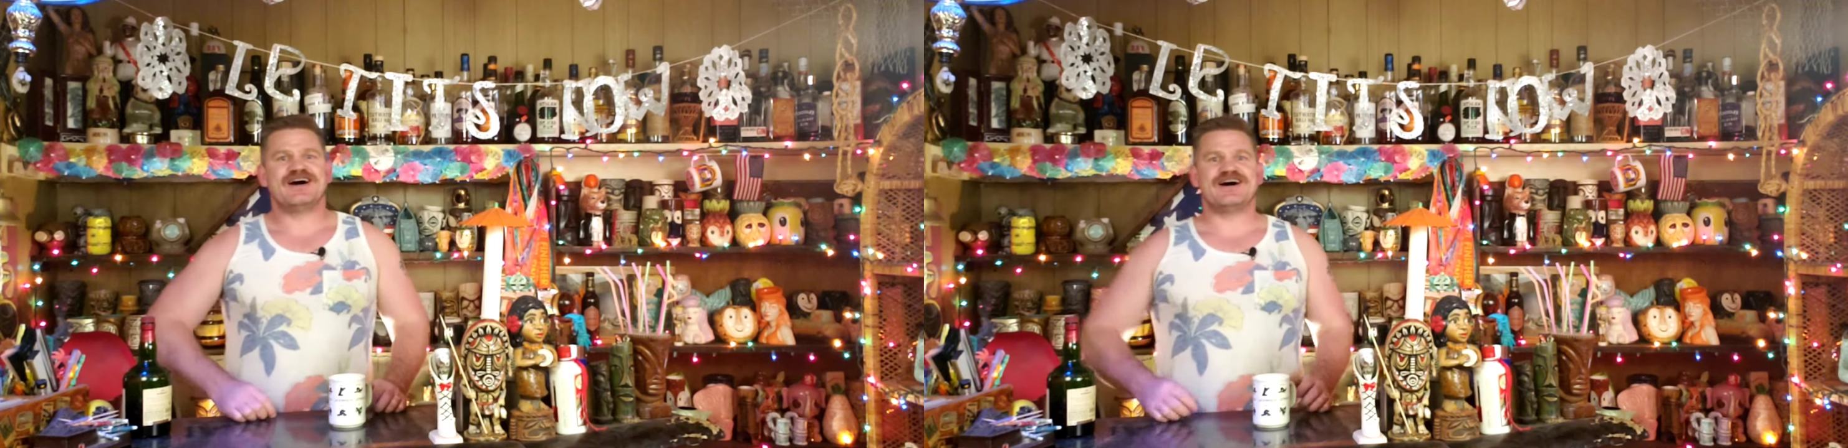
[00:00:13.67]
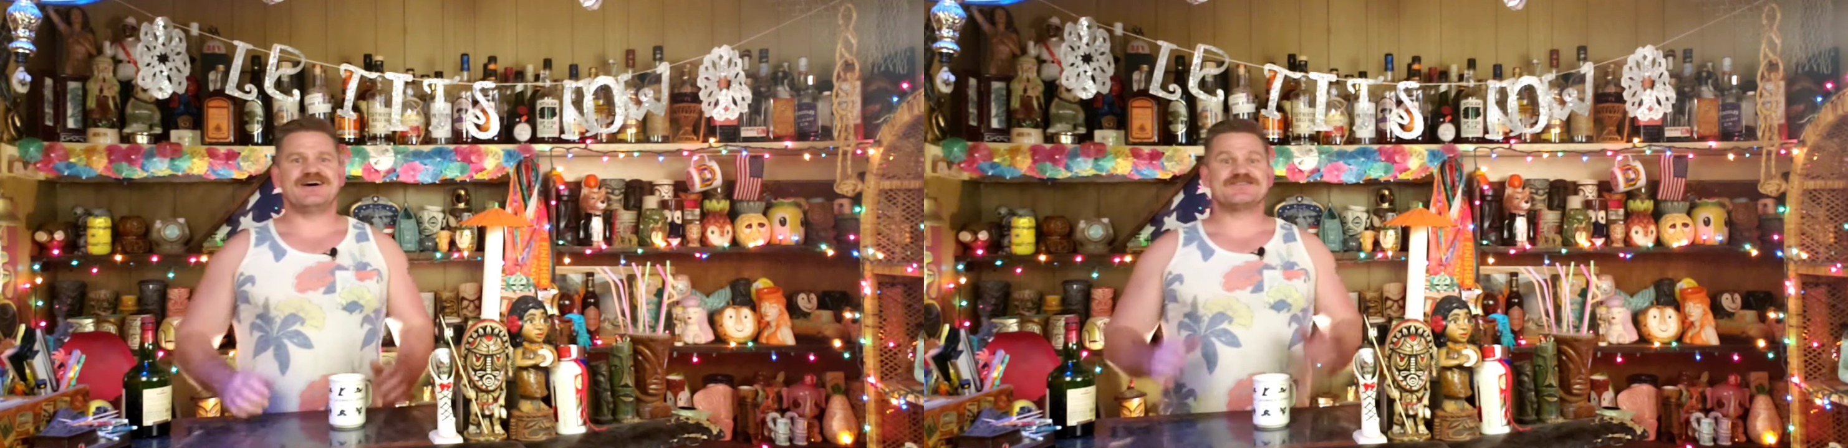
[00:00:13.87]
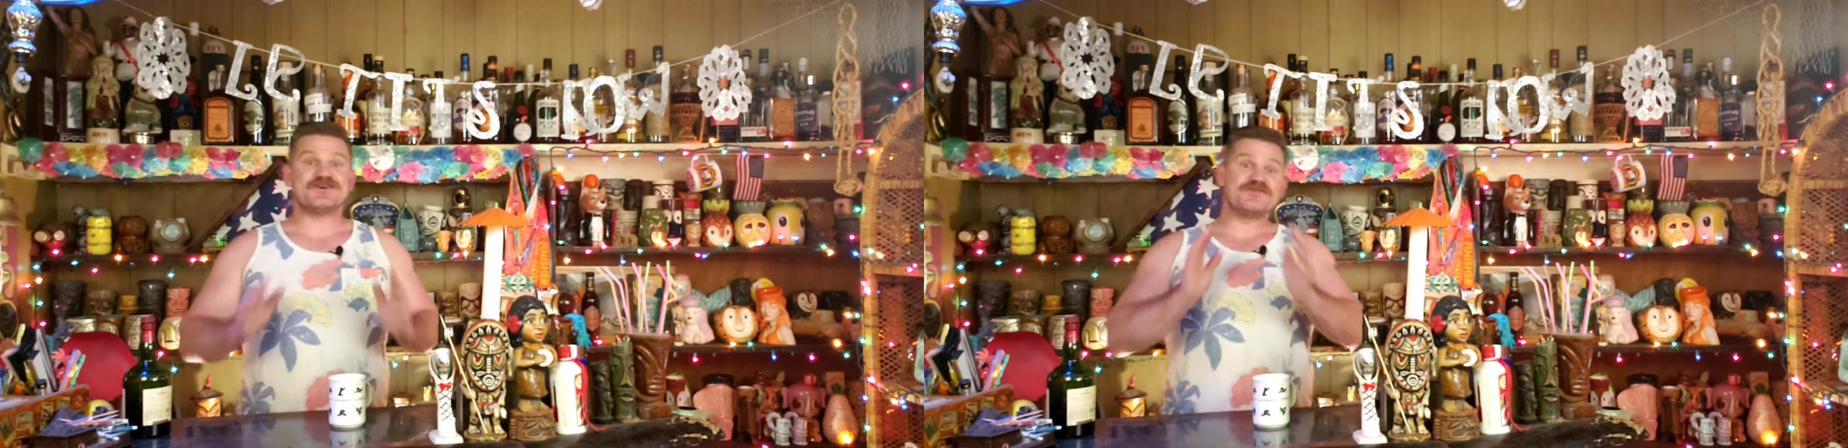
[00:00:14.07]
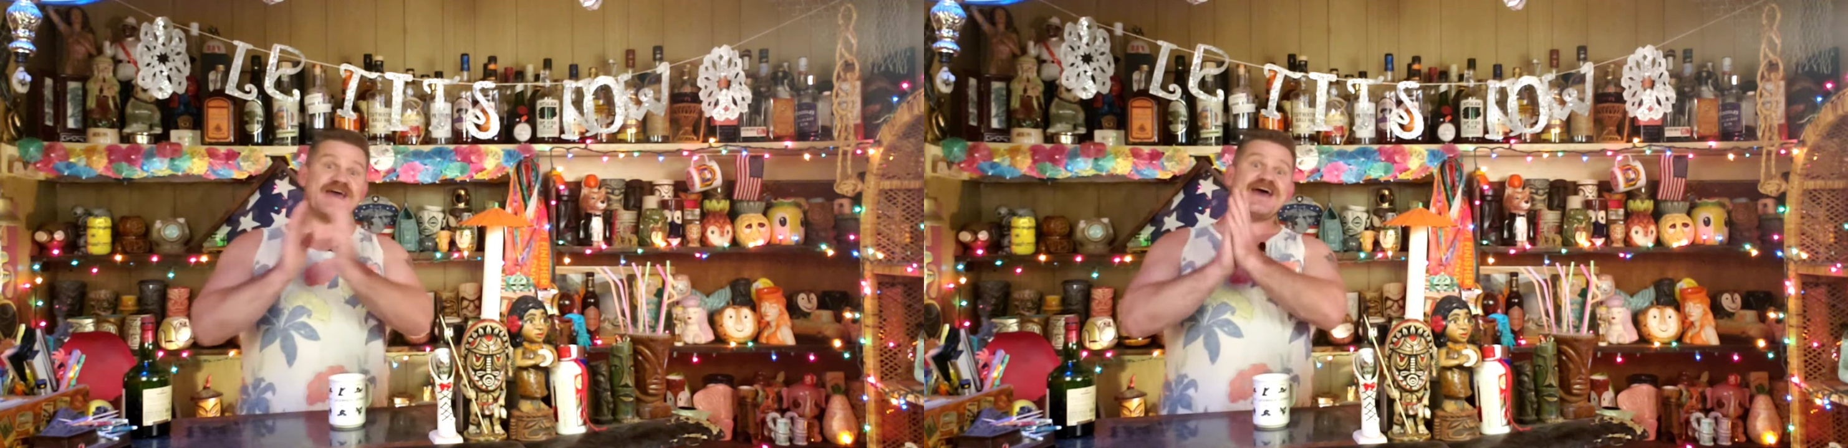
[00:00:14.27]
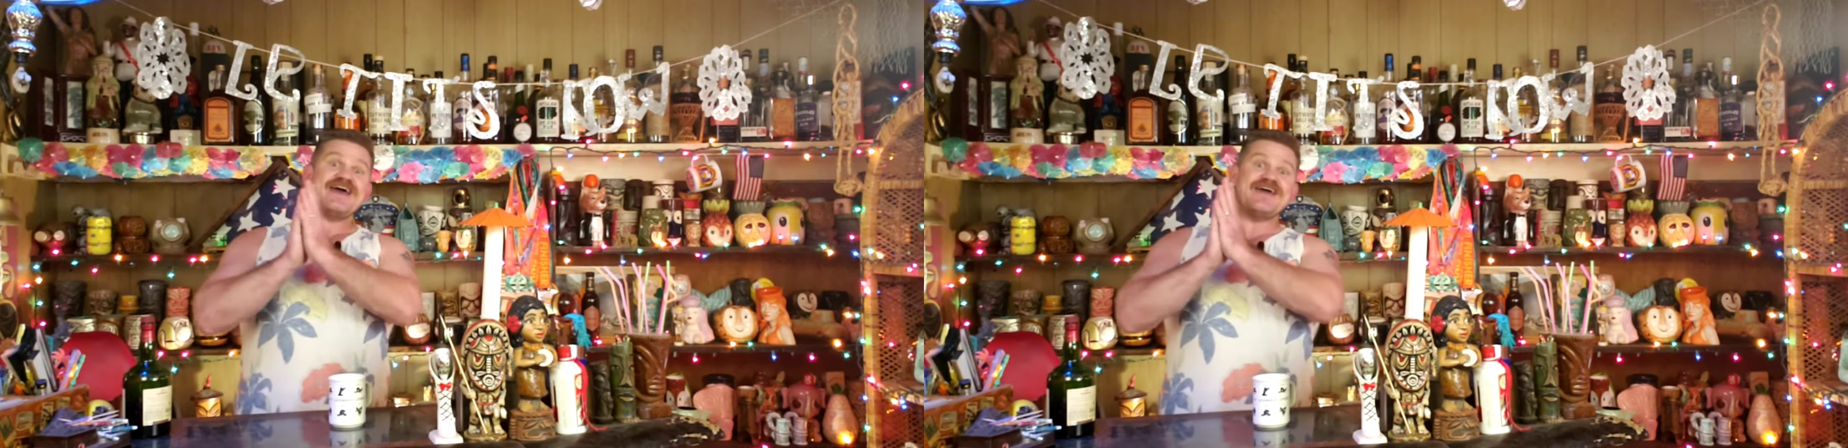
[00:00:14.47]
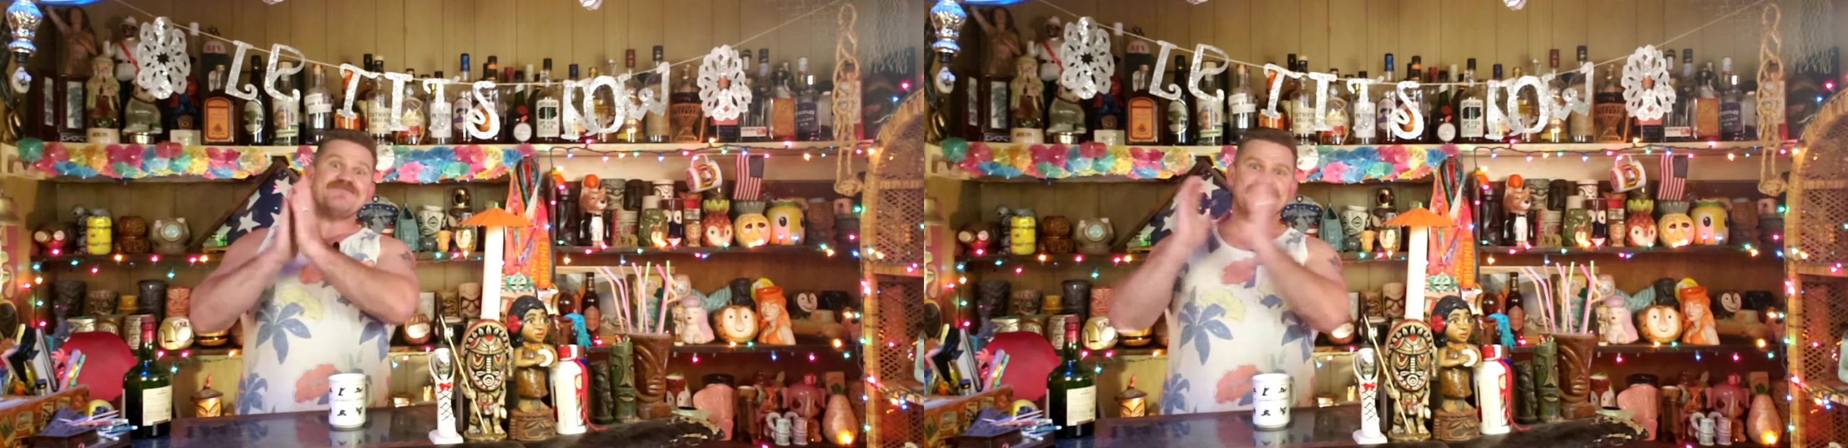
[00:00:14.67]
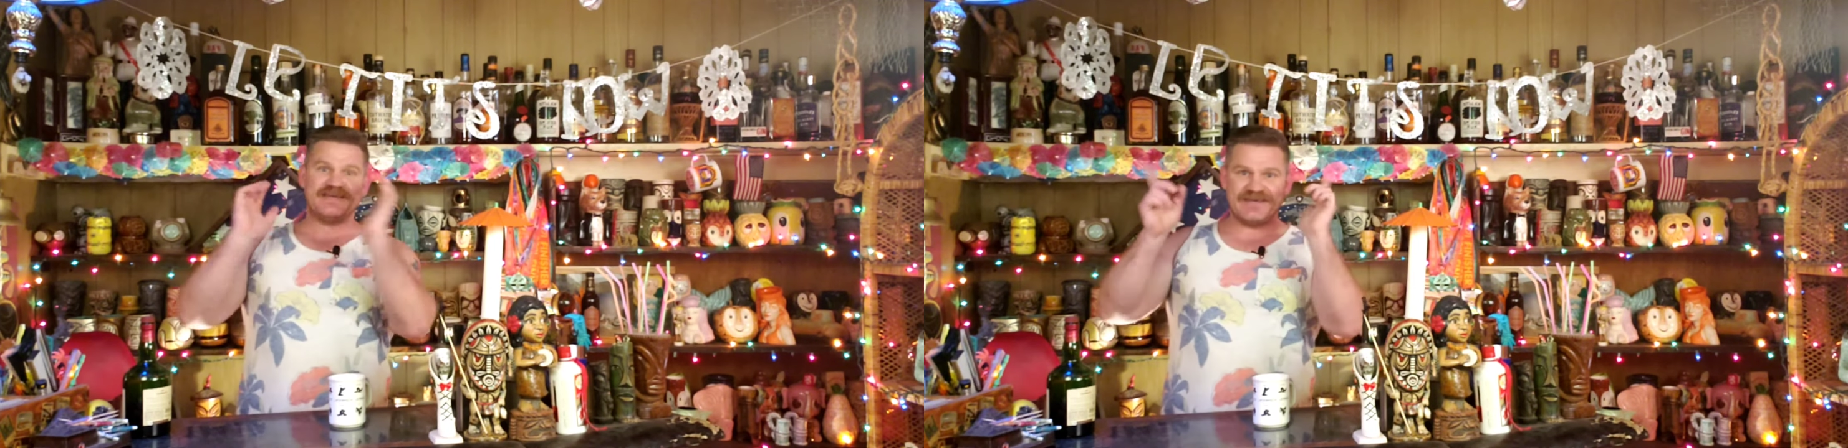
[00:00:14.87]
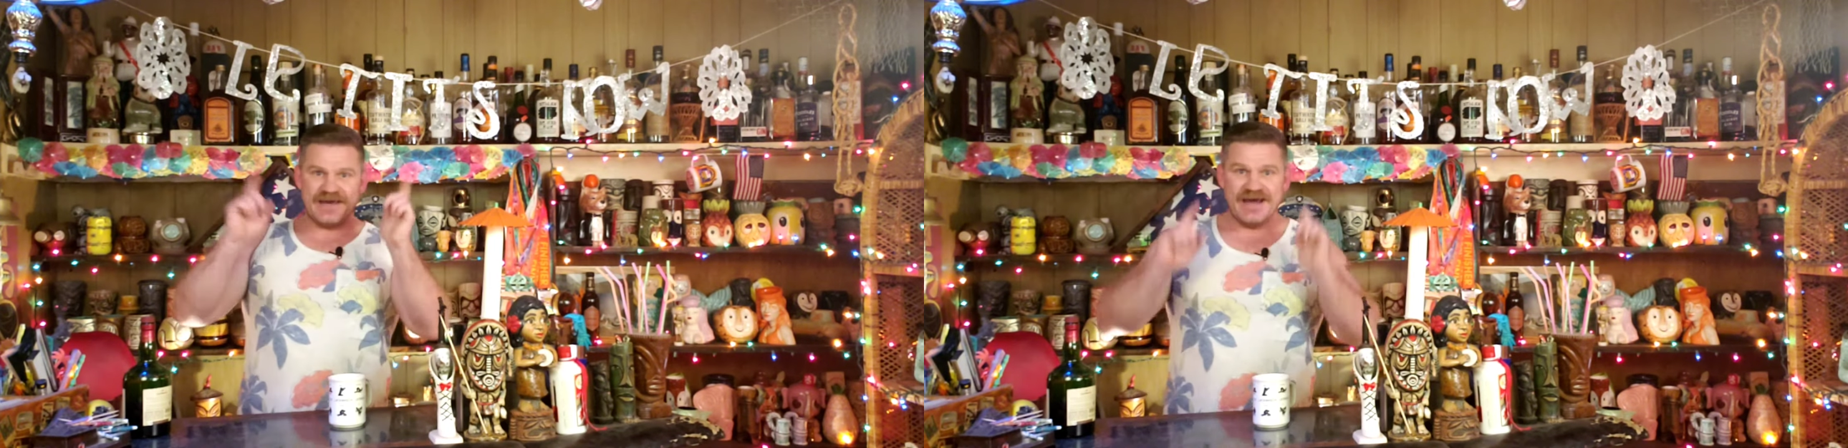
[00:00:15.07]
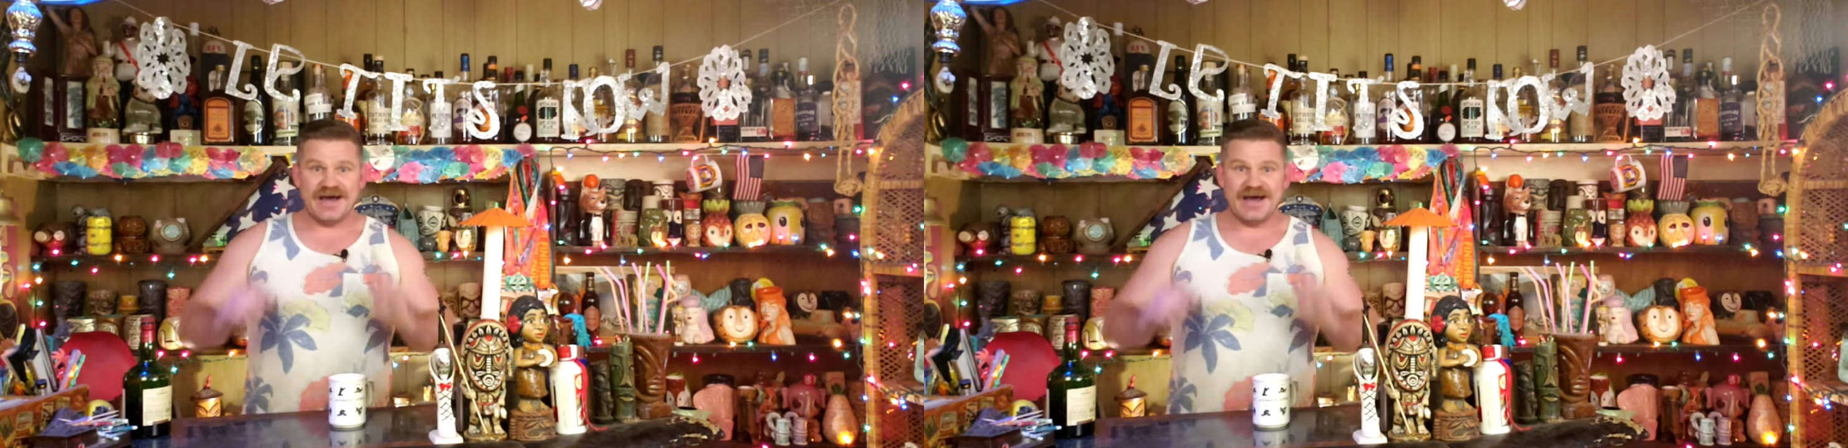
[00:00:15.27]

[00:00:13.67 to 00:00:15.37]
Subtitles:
So yay me!